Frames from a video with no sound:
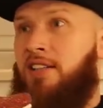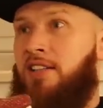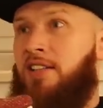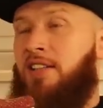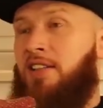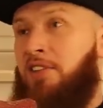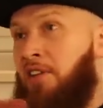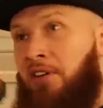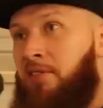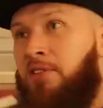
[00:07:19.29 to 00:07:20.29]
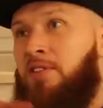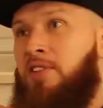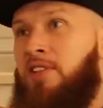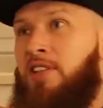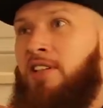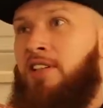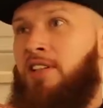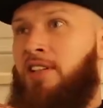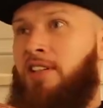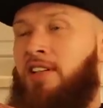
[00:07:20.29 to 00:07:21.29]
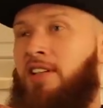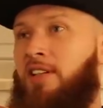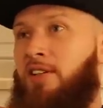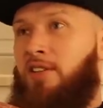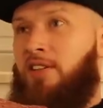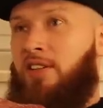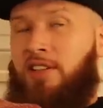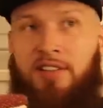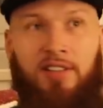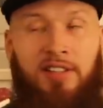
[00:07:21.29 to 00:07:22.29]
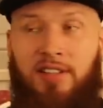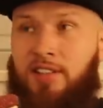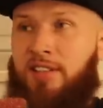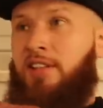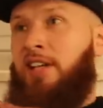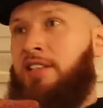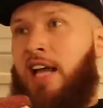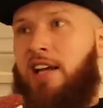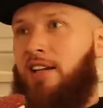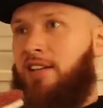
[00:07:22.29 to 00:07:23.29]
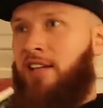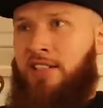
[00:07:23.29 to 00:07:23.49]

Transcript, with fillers: Yeah. You know, Puma, Saucony, New Balance, exactly, Asics.